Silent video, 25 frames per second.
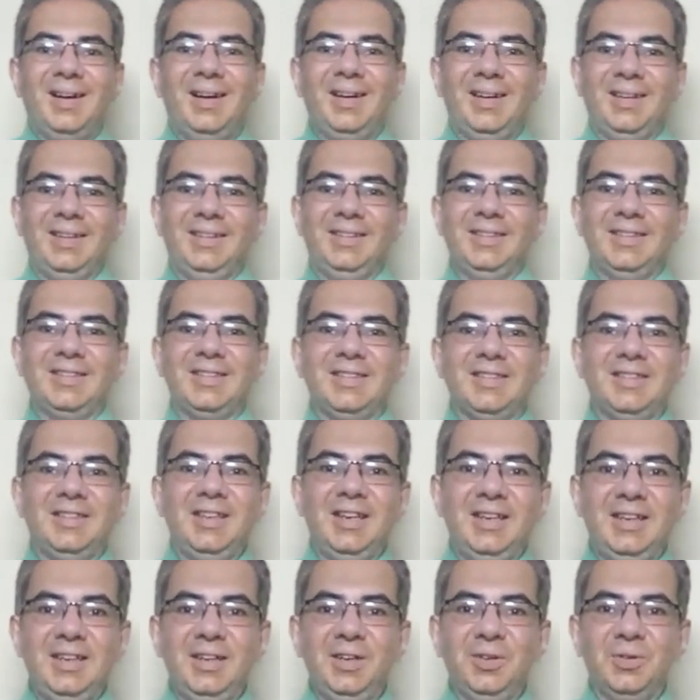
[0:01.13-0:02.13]
Hi, this is
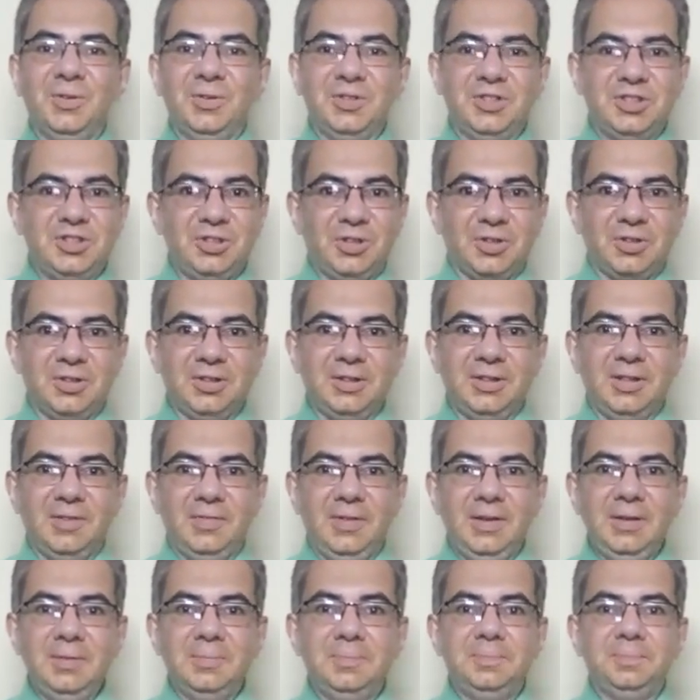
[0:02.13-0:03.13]
dating coach Dr.
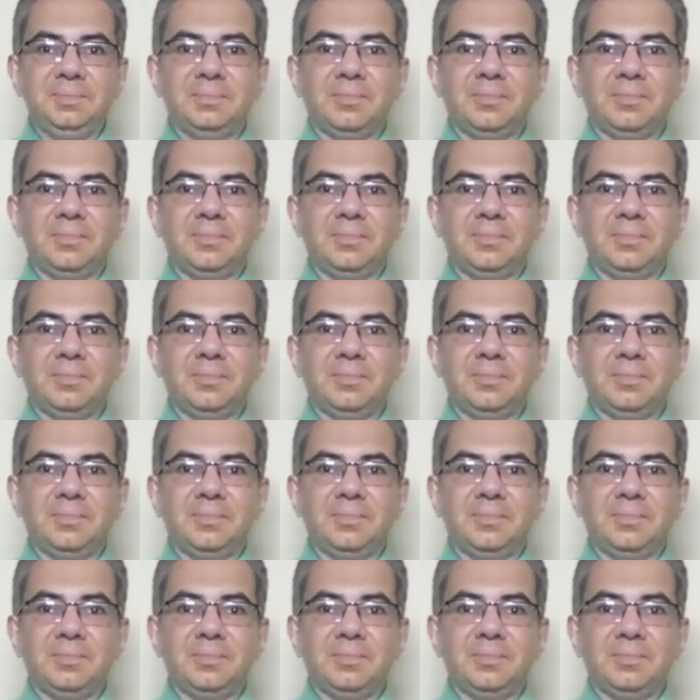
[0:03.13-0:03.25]
Dave,